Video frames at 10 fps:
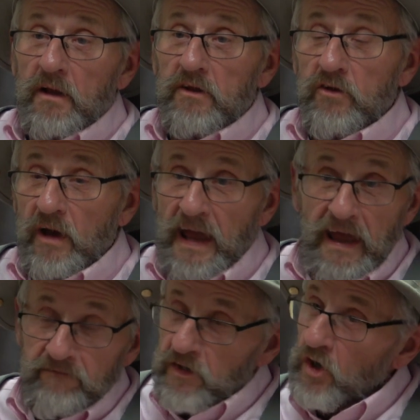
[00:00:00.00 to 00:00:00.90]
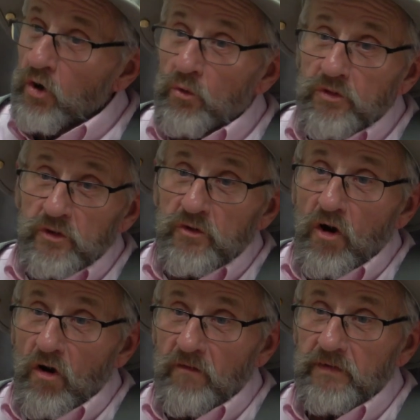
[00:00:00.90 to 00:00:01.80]
You have to go through
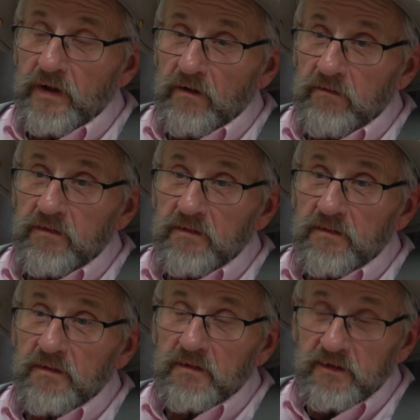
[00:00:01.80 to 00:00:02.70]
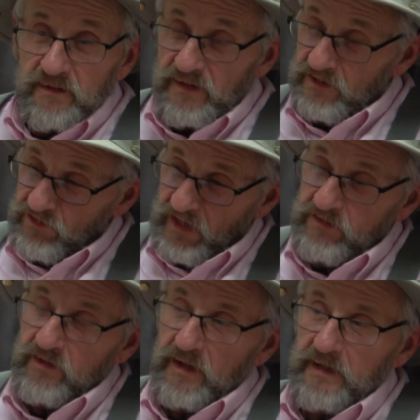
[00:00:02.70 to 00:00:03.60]
Garfield,
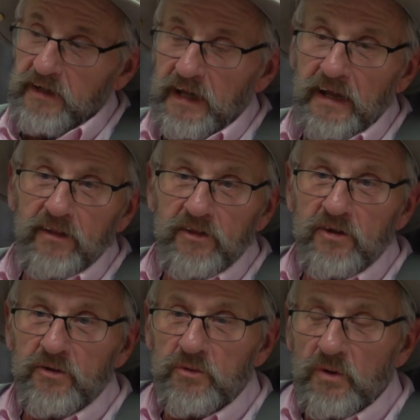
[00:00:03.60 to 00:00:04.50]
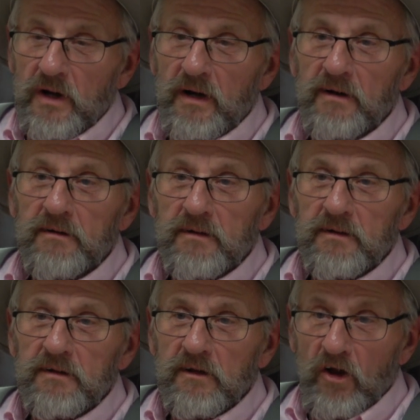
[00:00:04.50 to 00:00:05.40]
essentially, to get to
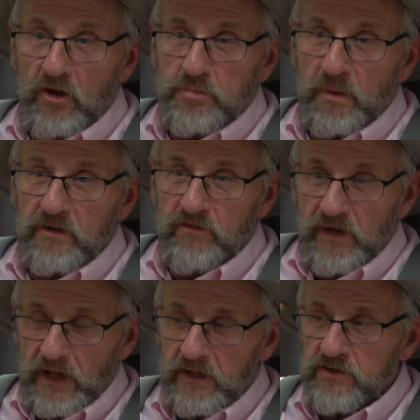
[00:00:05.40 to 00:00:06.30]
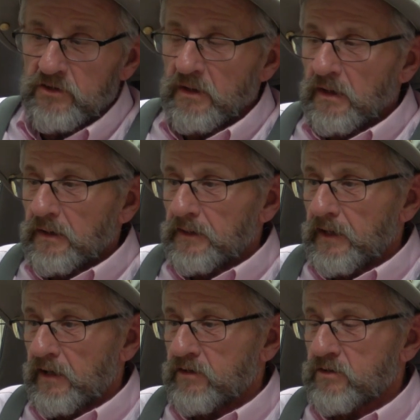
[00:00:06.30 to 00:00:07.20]
Lost Bridge Village.
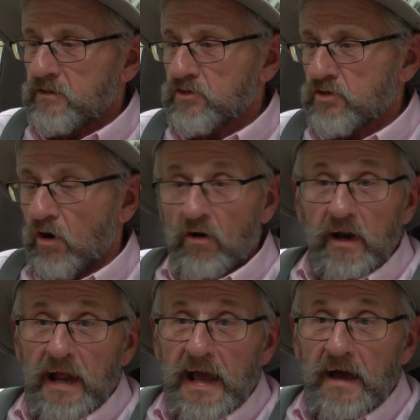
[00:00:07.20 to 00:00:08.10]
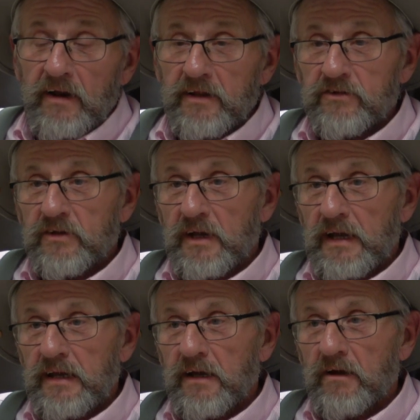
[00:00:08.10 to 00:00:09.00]
It started out as
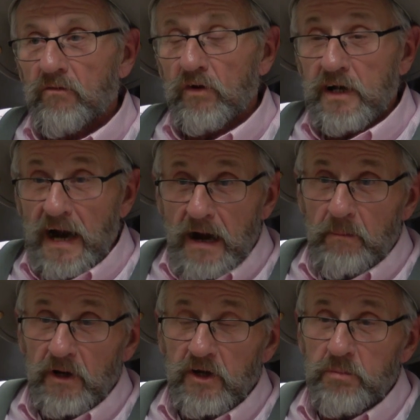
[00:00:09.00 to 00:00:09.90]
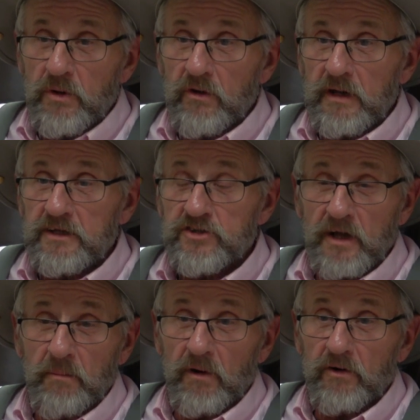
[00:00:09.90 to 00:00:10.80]
a retirement community
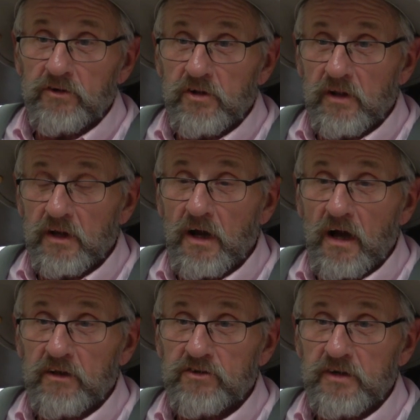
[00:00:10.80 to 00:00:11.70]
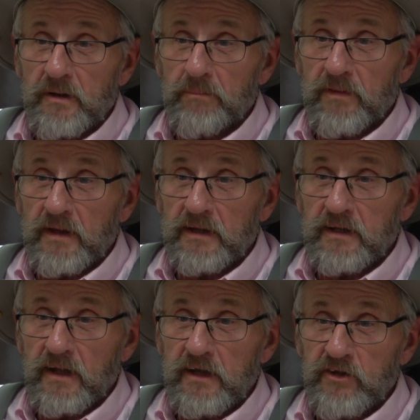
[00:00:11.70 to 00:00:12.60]
similar to the concept
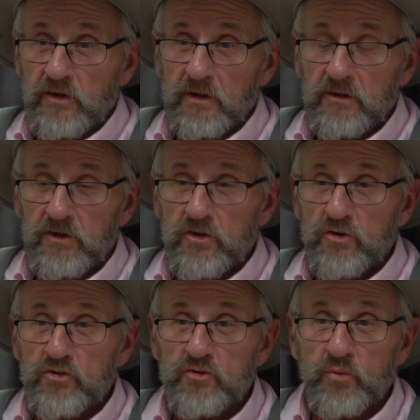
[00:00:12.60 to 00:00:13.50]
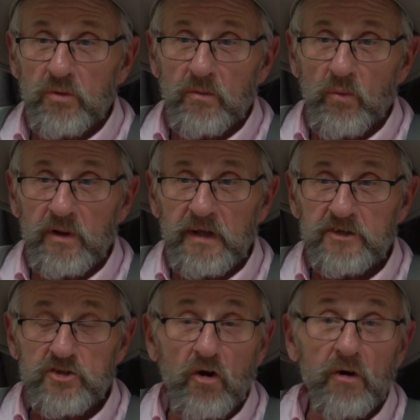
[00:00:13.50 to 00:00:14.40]
that they used when they
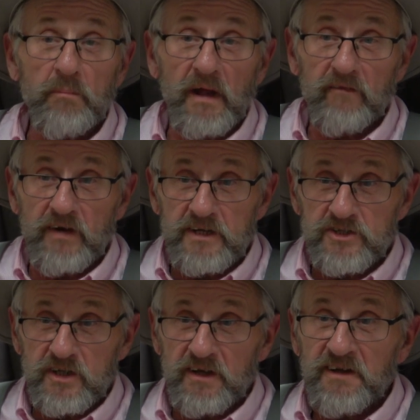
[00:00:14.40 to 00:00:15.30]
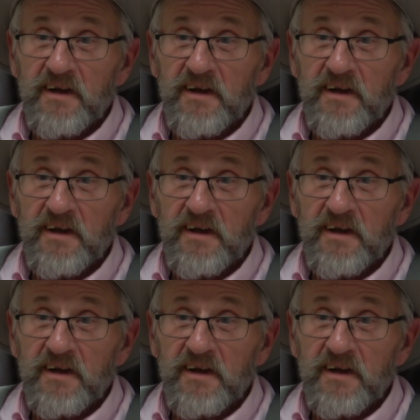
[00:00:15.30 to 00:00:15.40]
started Bella Vista.